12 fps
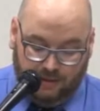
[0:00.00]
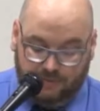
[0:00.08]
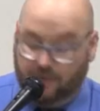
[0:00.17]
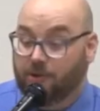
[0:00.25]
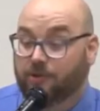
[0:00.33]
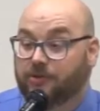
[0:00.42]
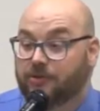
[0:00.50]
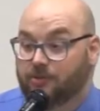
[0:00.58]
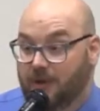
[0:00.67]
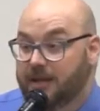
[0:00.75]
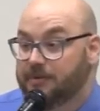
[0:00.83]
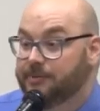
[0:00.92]
it's all just
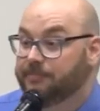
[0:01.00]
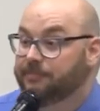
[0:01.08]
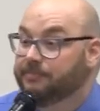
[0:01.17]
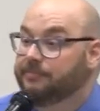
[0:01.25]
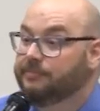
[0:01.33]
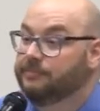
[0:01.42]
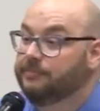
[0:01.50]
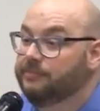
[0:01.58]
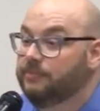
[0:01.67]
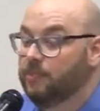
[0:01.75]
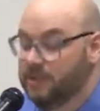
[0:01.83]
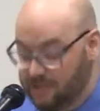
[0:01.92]
random
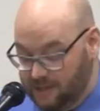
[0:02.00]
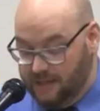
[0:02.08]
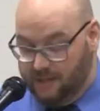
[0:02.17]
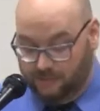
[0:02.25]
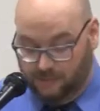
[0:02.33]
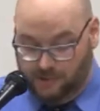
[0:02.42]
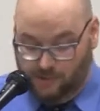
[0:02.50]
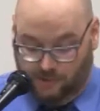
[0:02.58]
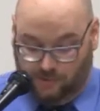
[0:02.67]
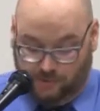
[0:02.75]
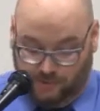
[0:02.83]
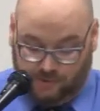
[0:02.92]
what side we
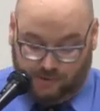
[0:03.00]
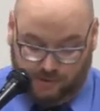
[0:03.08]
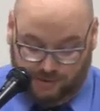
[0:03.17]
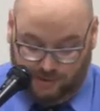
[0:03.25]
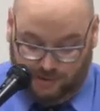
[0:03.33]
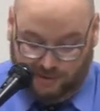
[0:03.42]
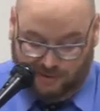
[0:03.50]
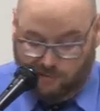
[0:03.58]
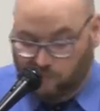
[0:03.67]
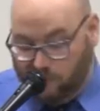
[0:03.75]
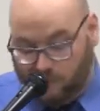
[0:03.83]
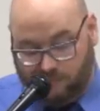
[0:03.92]
choose
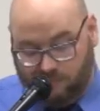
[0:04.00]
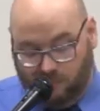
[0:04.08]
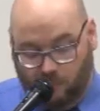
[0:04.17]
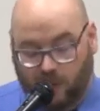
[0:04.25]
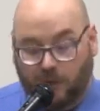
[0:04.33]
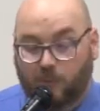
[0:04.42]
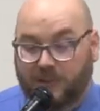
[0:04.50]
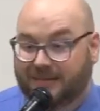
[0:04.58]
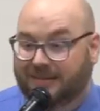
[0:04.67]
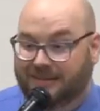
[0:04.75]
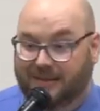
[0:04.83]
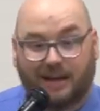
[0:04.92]
just where we
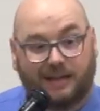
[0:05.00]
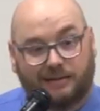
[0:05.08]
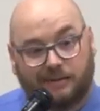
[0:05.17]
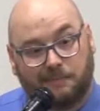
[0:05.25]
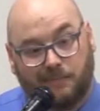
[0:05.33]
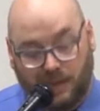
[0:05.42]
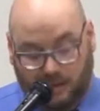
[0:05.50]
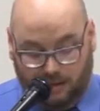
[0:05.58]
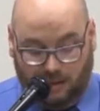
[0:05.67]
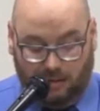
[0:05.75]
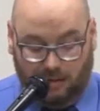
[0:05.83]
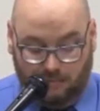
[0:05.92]
decide to
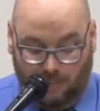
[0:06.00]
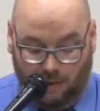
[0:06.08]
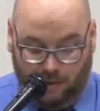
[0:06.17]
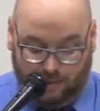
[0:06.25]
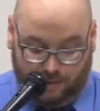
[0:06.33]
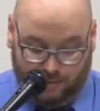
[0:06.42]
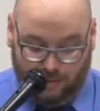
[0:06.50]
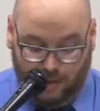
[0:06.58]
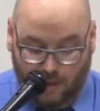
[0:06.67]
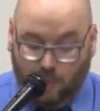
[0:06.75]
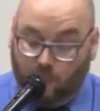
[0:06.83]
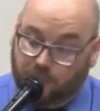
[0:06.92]
make our mark.
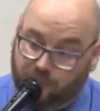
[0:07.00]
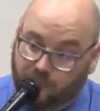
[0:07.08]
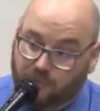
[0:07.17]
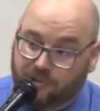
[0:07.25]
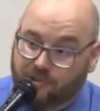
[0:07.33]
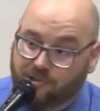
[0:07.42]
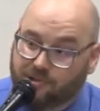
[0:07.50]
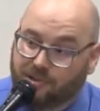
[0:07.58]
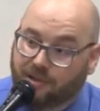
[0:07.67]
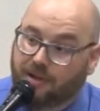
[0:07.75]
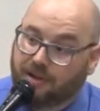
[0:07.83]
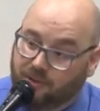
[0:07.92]
We're foolish,
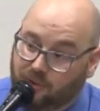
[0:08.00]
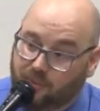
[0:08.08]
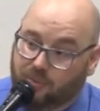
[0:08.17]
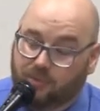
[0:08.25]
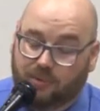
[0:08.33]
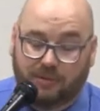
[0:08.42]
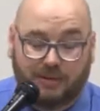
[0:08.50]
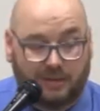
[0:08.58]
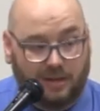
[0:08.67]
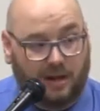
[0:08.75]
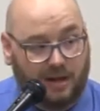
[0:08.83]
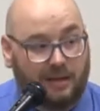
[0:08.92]
you
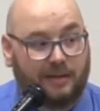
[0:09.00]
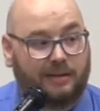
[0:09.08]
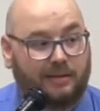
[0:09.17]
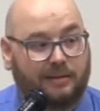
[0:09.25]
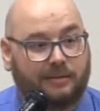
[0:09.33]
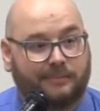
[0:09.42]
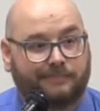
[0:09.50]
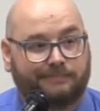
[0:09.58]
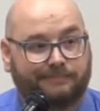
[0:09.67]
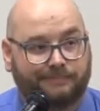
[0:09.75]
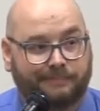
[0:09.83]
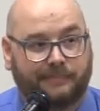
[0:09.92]
and I,
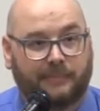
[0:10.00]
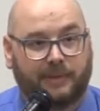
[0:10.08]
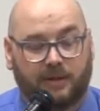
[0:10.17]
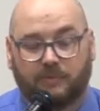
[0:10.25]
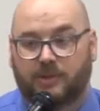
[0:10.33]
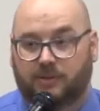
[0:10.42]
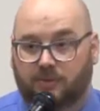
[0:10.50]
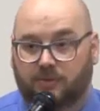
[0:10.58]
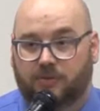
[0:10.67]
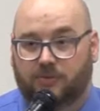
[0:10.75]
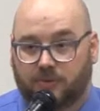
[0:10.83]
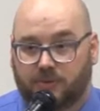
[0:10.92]
and we
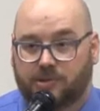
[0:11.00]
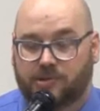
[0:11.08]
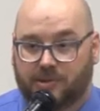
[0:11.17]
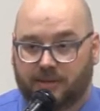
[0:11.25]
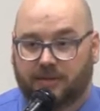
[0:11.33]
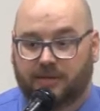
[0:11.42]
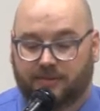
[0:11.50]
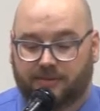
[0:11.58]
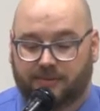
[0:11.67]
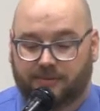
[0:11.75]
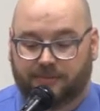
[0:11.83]
do foolish things.